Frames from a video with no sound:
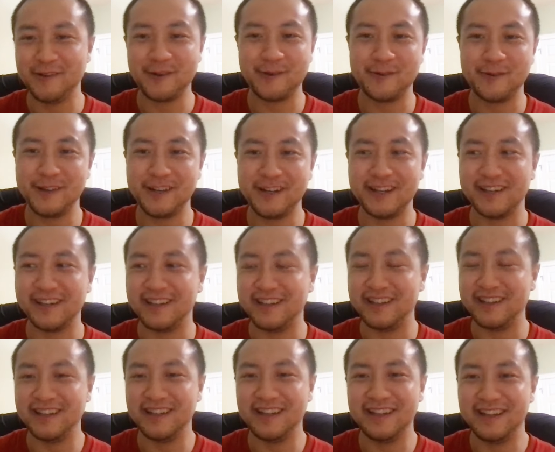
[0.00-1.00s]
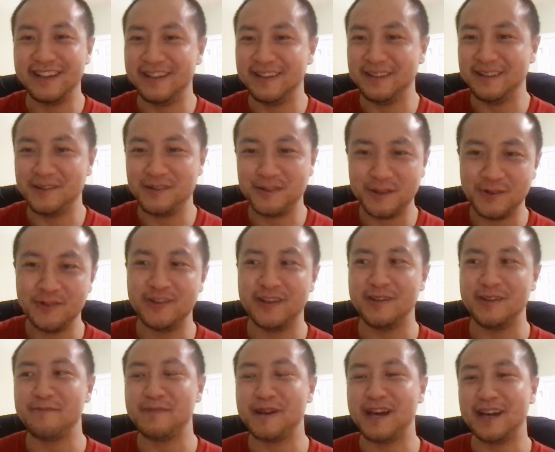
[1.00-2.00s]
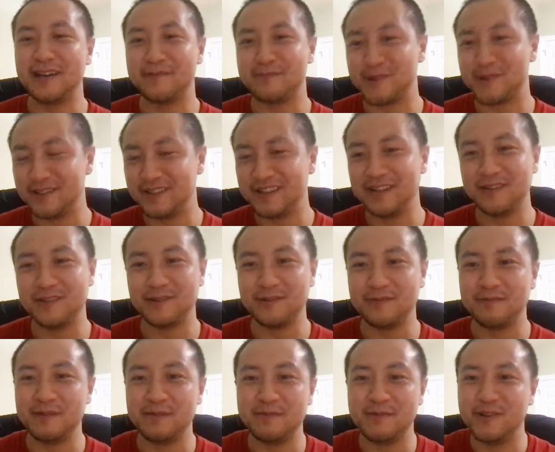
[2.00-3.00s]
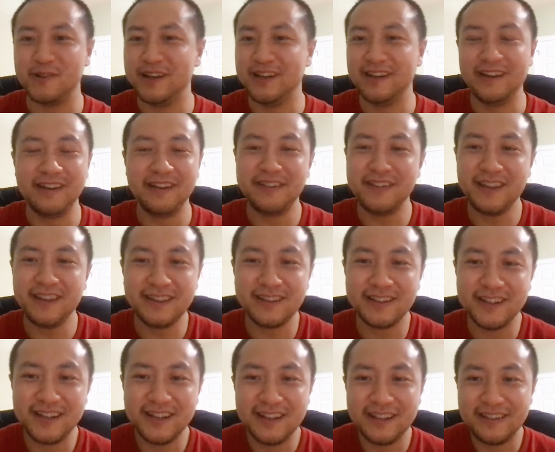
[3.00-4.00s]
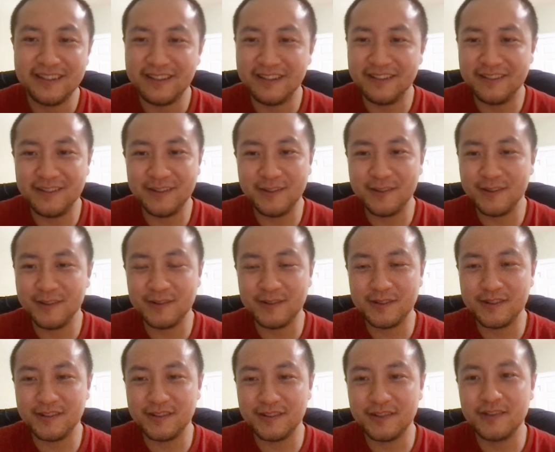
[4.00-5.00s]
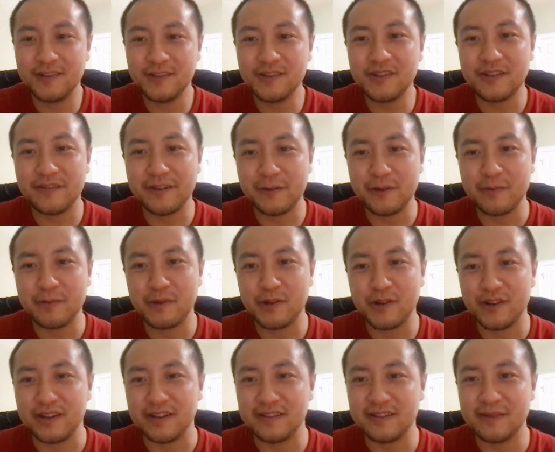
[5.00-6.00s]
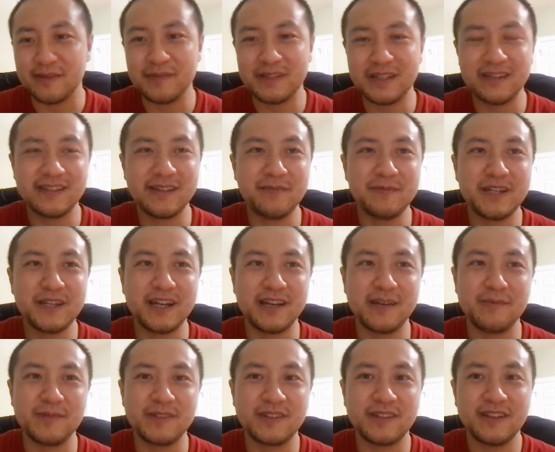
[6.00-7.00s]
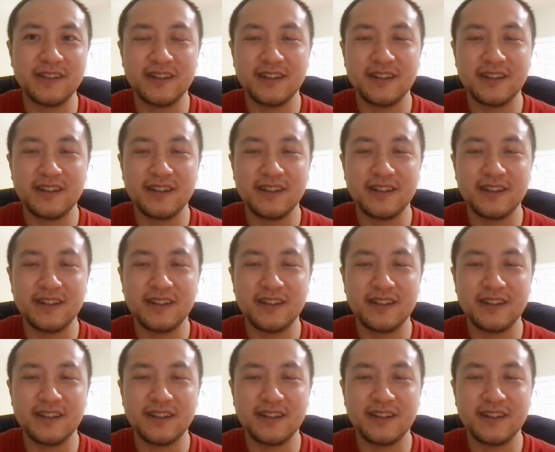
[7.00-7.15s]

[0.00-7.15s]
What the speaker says: quickly, and then show the impact, present to people. And I think that those are very important. Sometimes